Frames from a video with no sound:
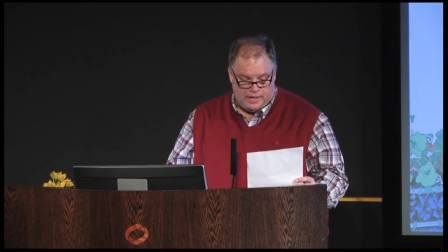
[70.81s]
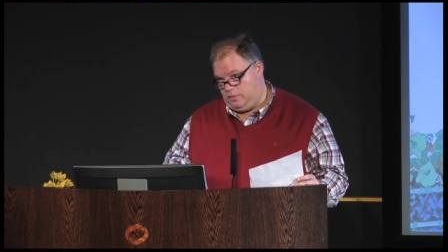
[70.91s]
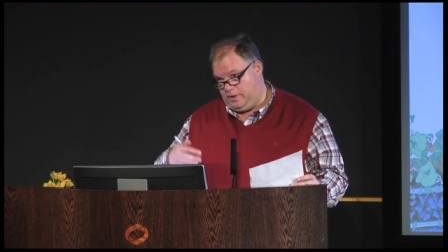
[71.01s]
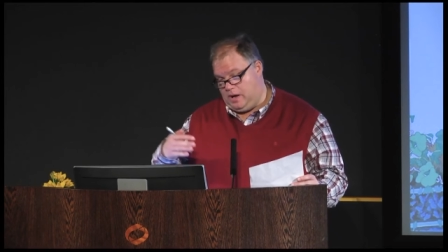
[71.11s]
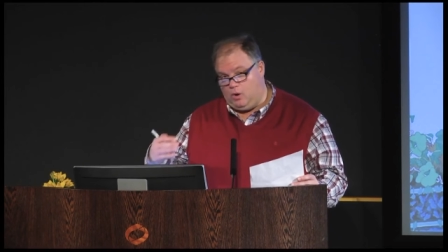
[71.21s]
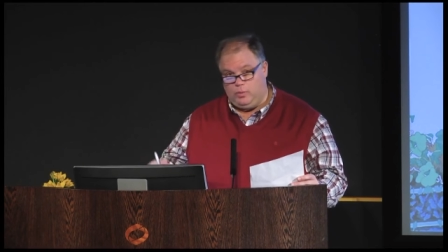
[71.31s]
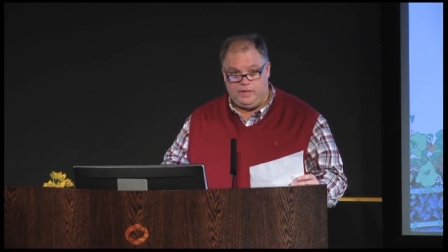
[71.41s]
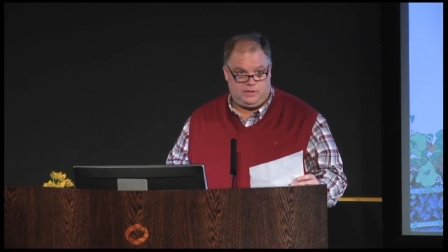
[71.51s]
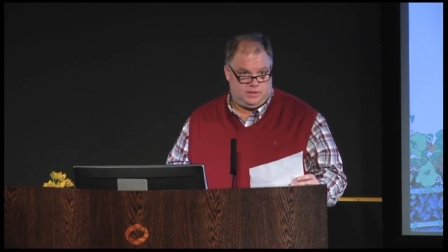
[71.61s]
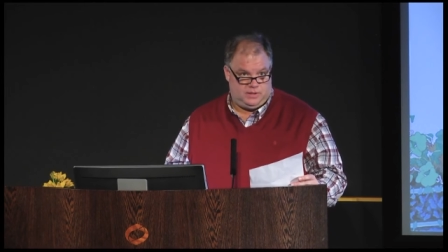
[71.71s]
The
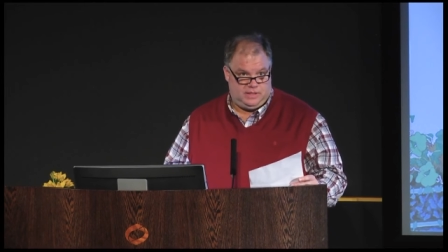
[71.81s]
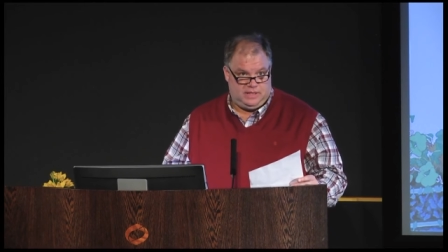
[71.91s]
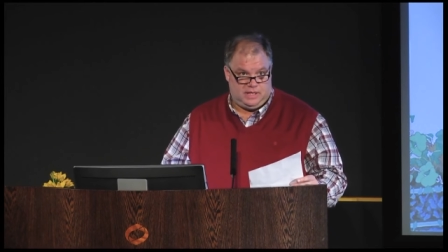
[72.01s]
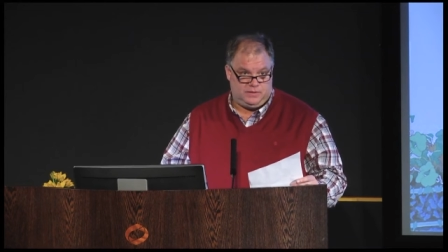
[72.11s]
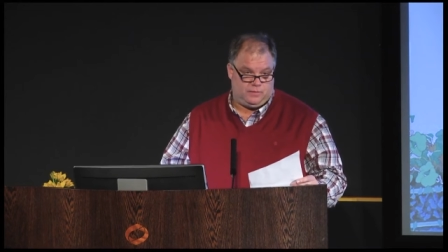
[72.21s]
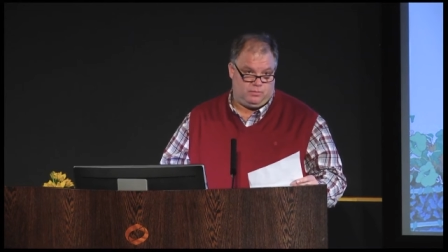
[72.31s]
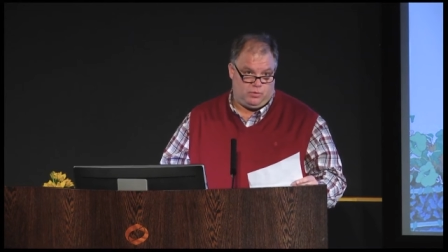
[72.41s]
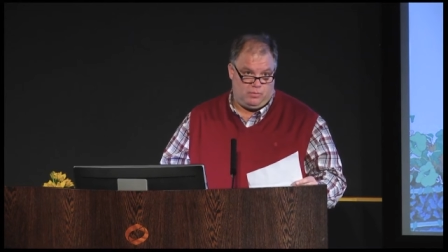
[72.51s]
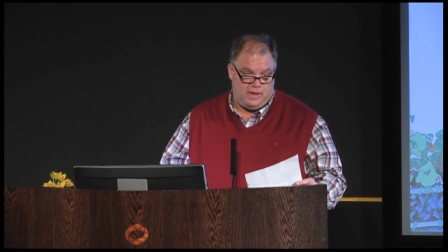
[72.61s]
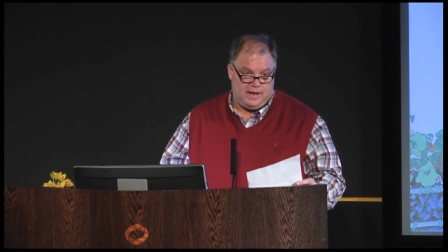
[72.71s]
outreach that she does for
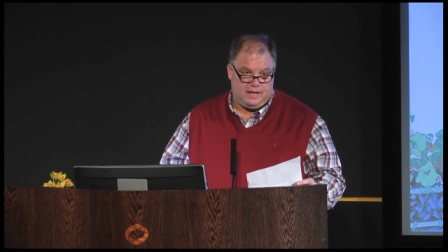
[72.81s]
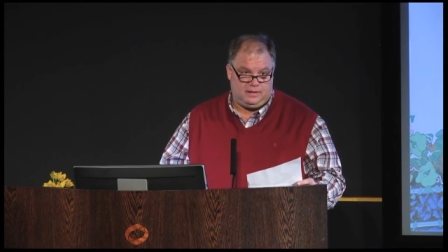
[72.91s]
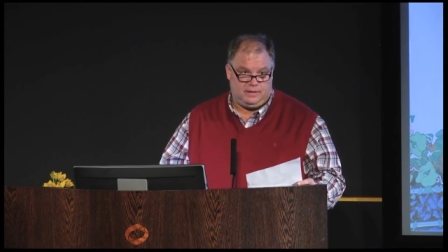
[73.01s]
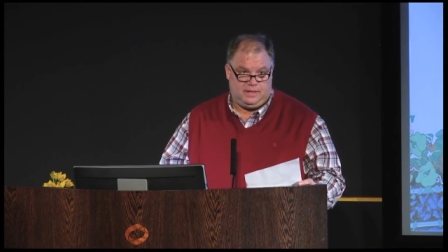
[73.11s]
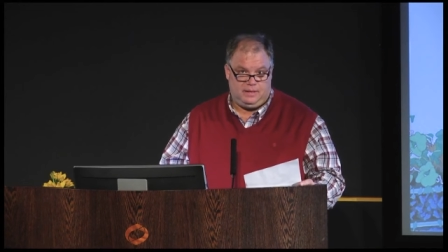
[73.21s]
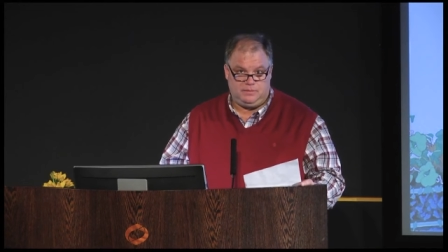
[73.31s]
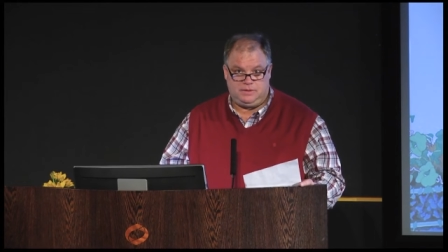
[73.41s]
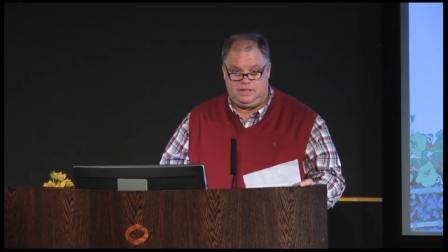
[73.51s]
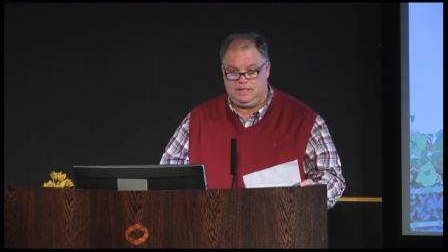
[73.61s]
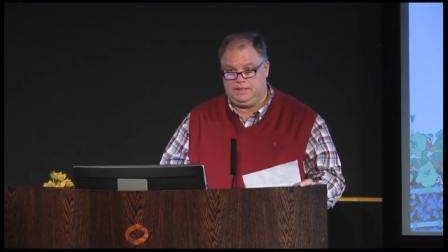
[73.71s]
Promega to keep
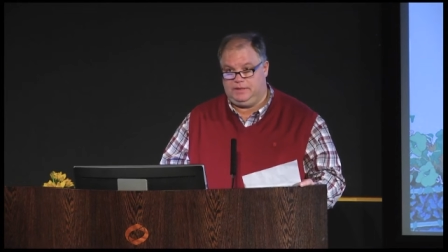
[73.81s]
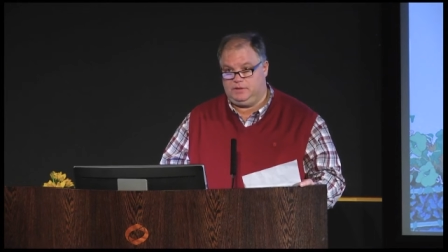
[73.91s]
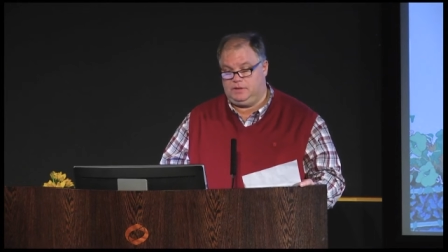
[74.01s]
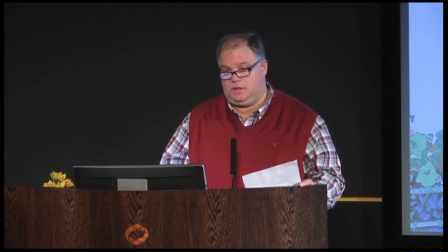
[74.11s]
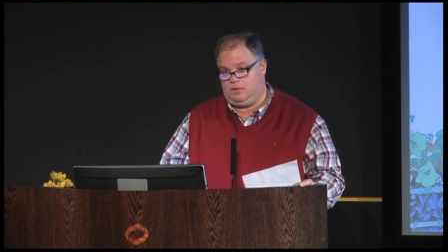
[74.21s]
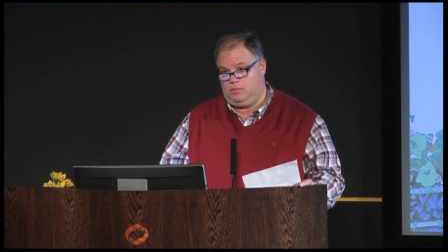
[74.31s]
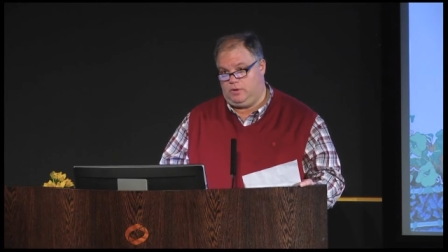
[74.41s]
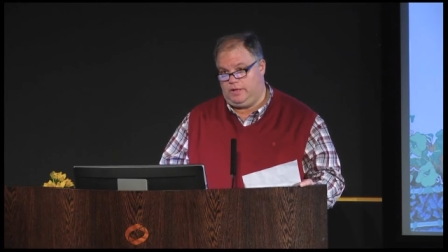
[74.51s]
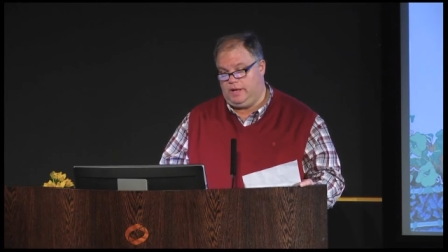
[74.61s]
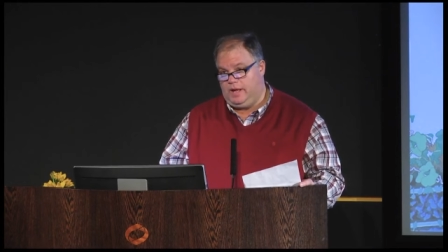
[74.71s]
city leaders in the
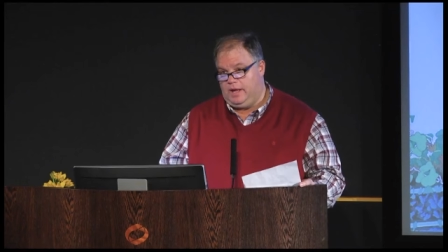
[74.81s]
community